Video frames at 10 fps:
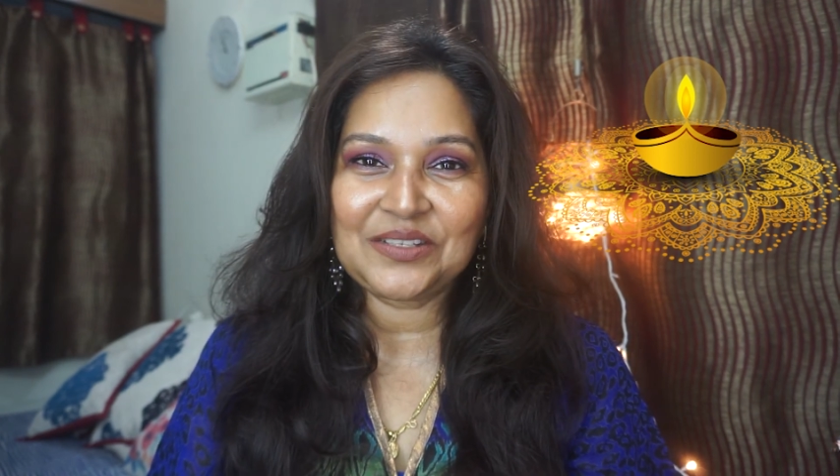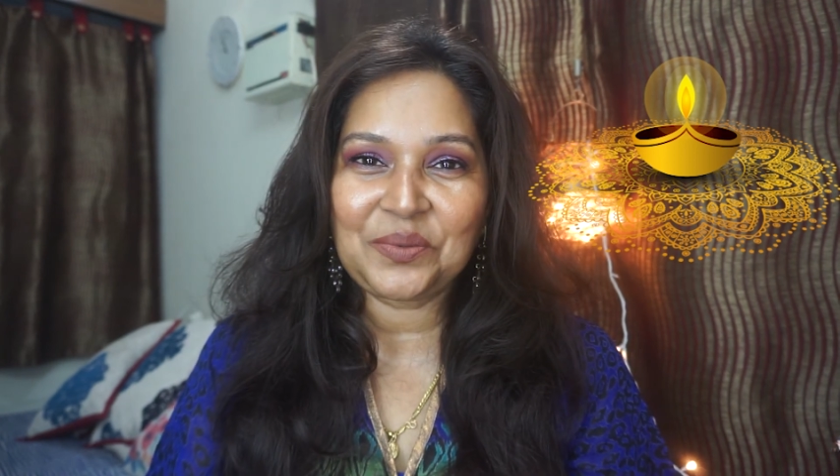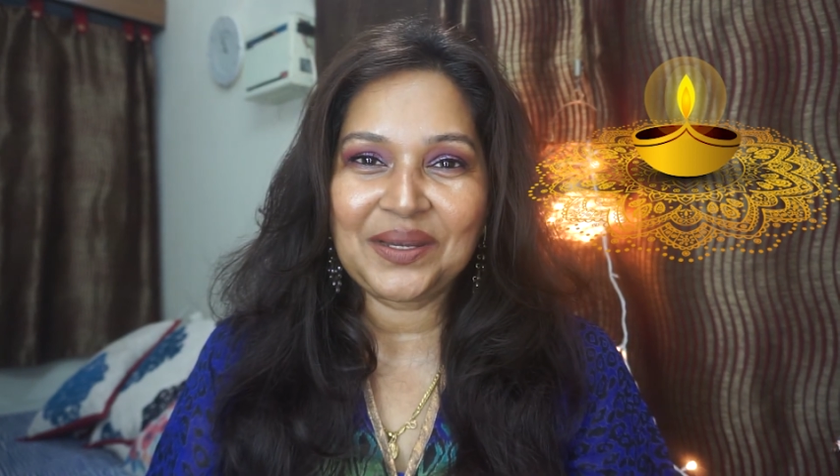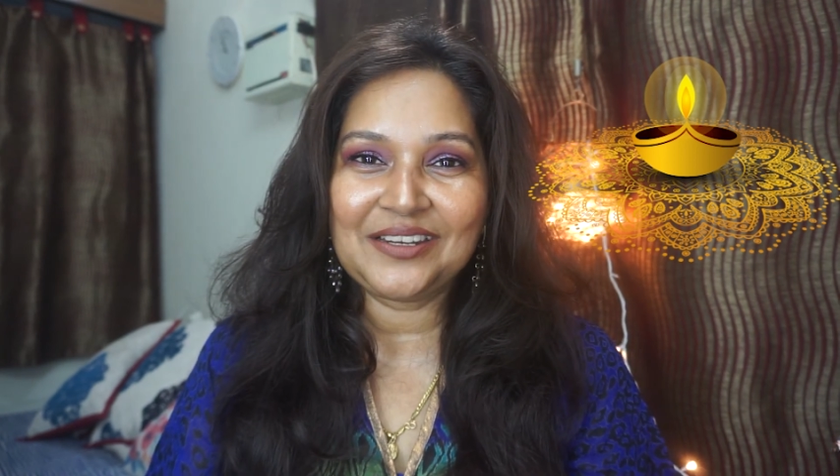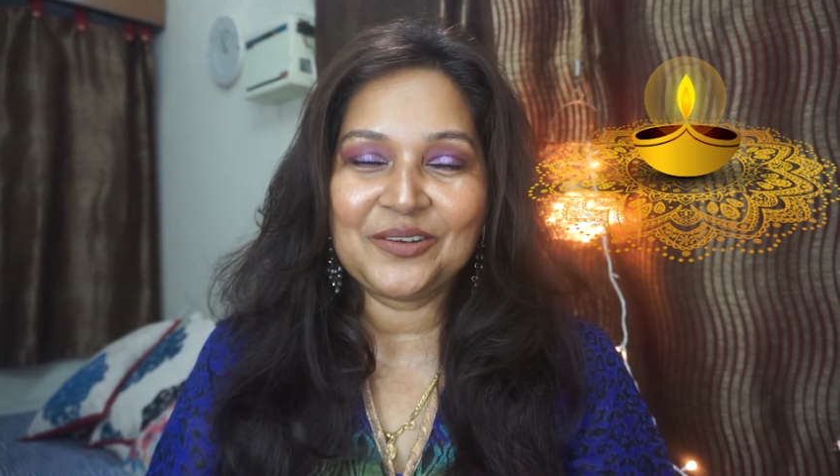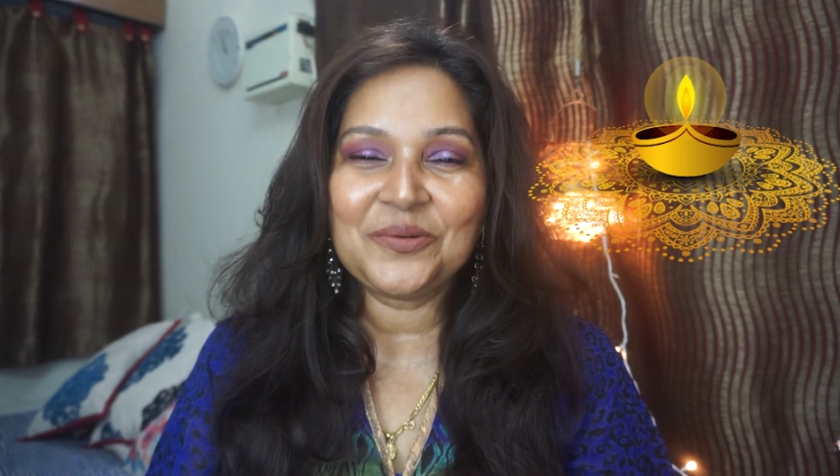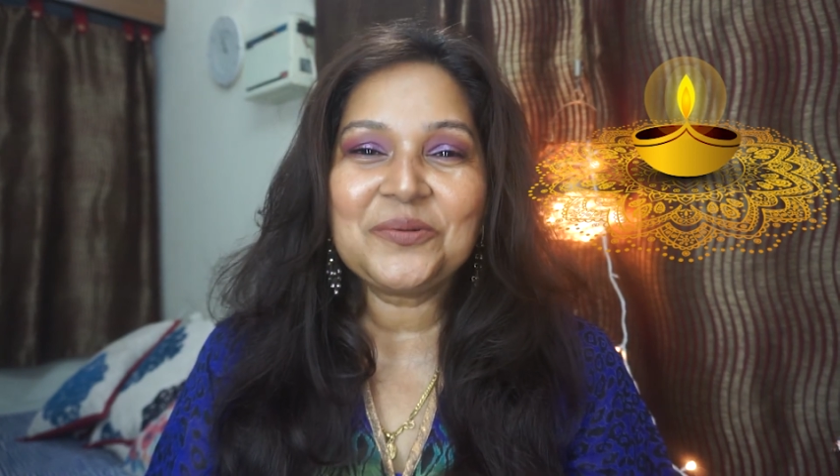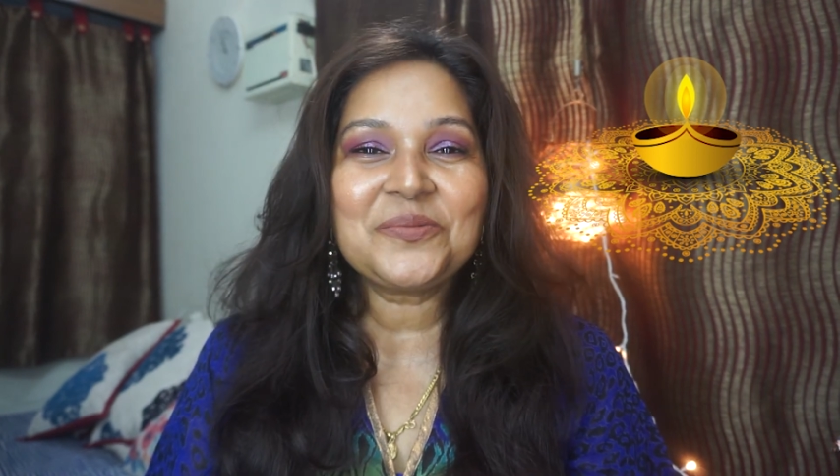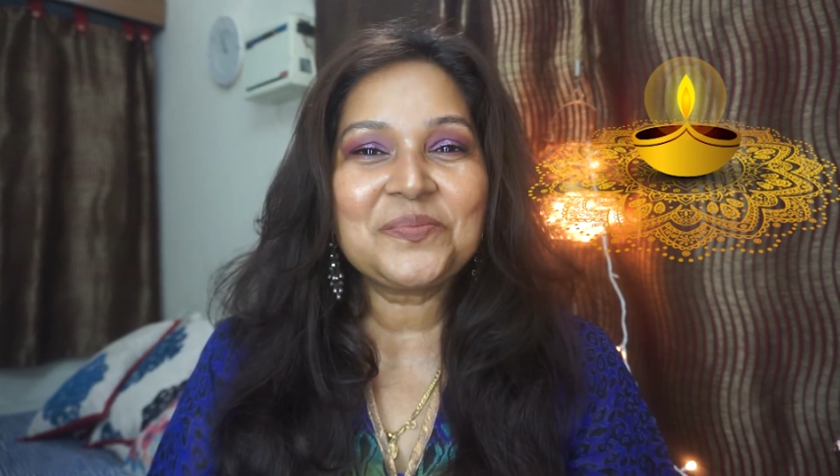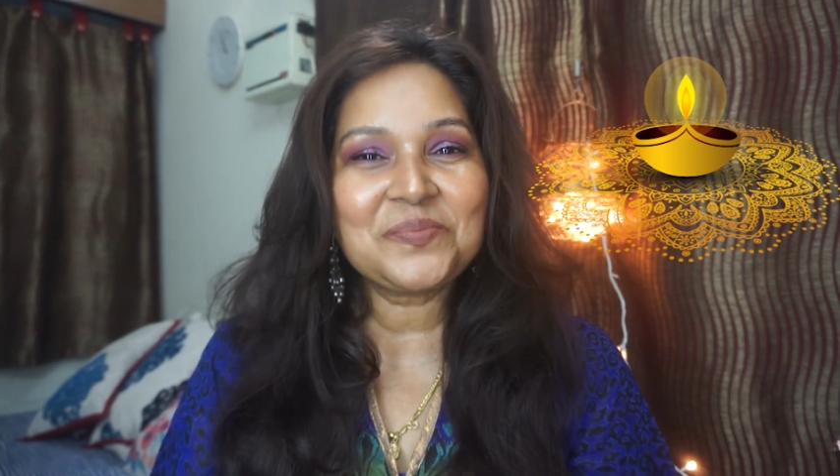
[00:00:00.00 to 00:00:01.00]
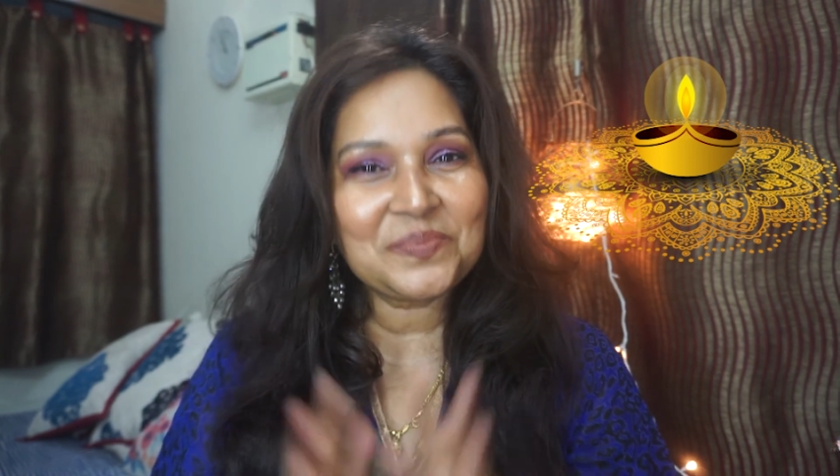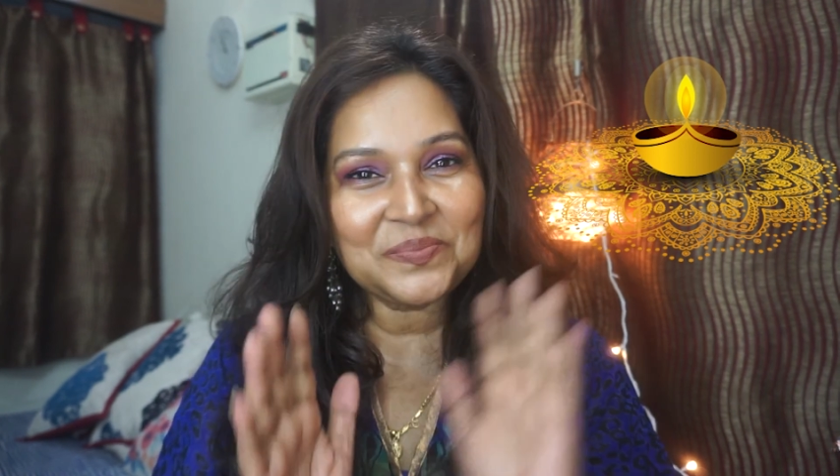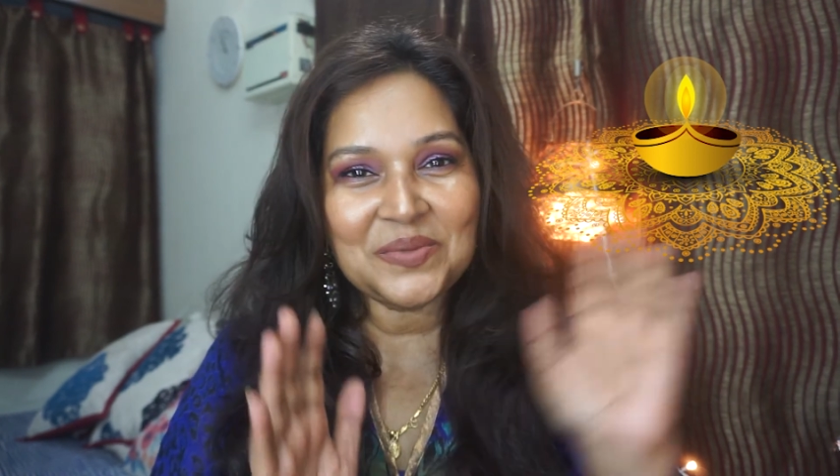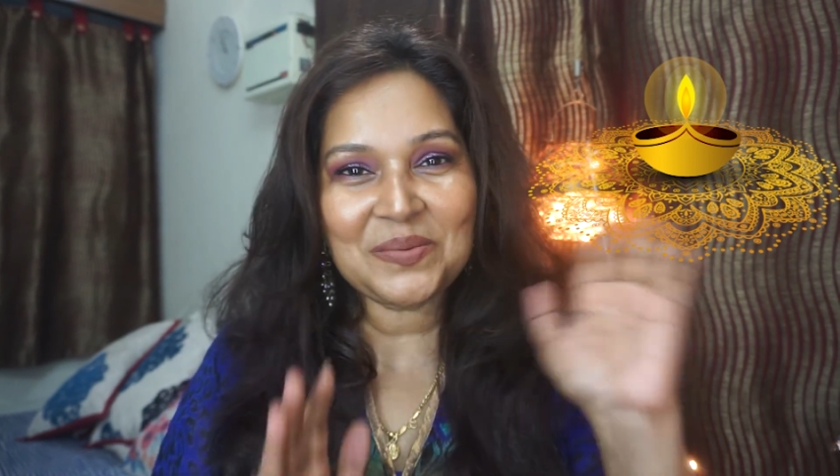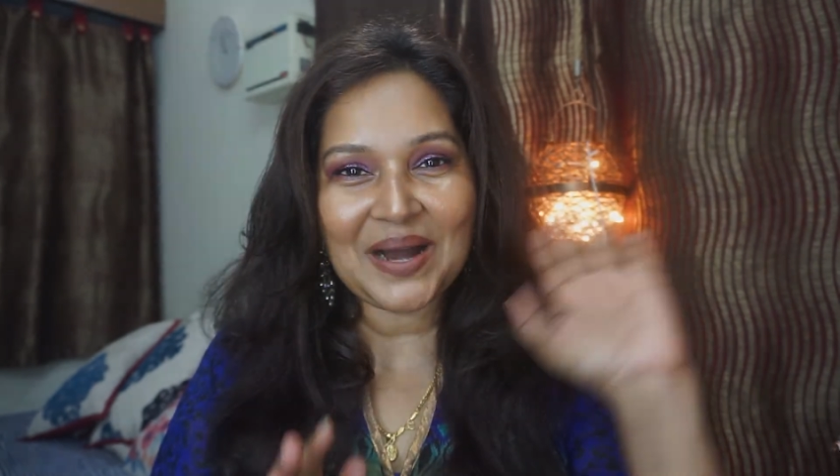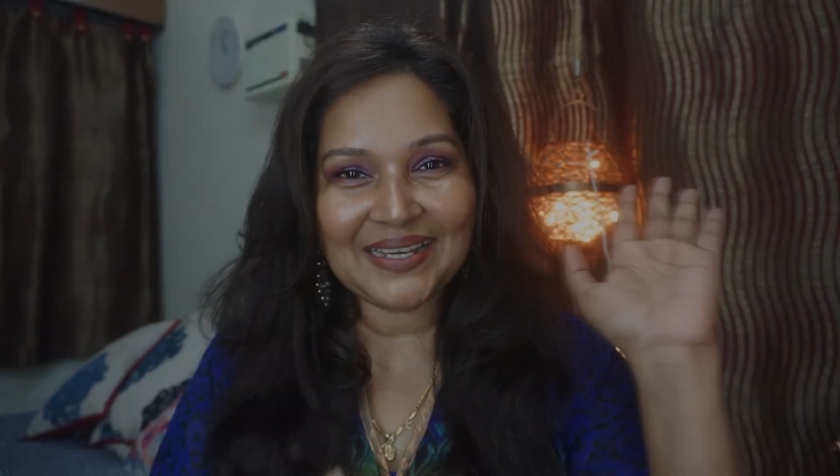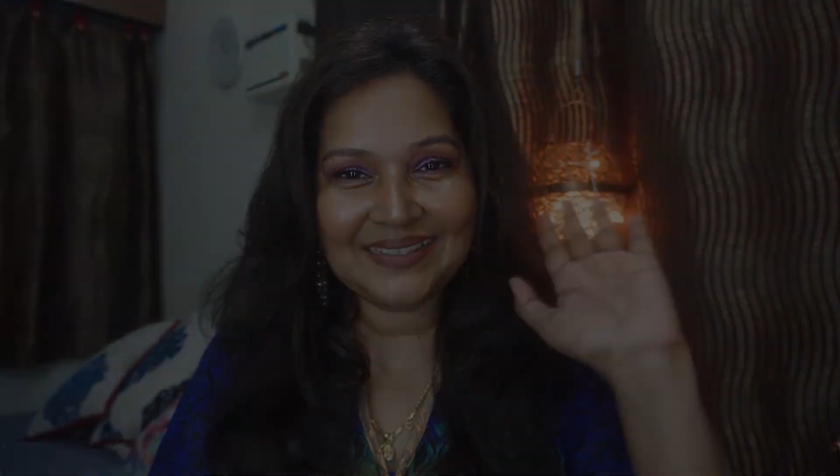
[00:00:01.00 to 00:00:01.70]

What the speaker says: video, bye bye.